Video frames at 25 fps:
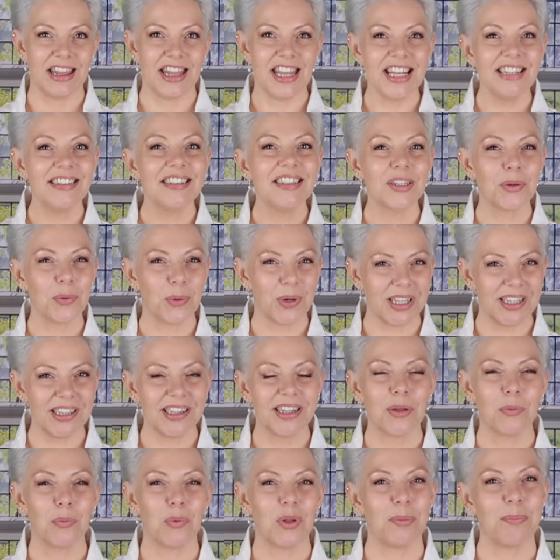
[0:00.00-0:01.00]
this
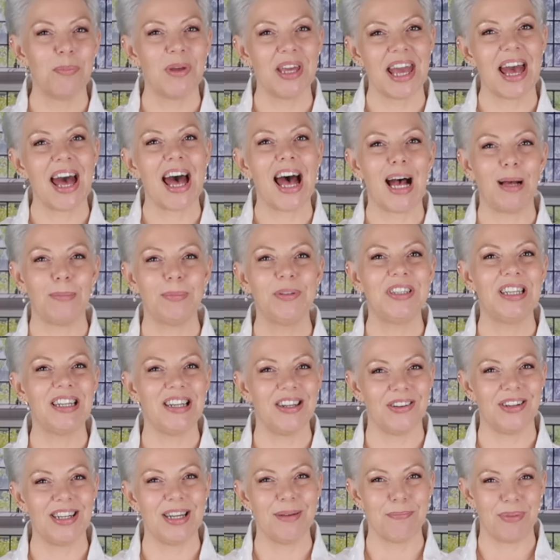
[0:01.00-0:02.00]
quilt will be
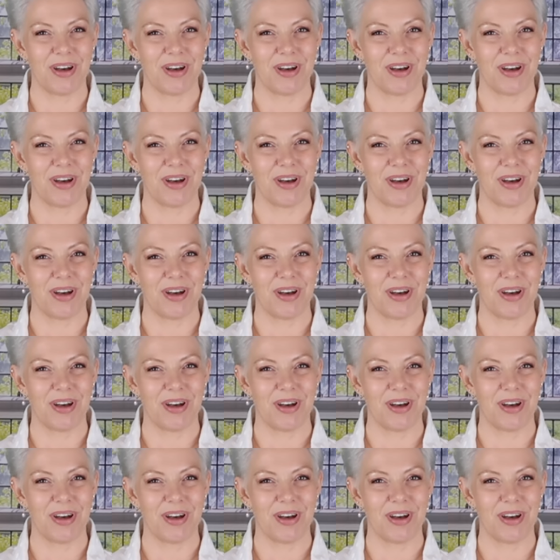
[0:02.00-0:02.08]
absolutely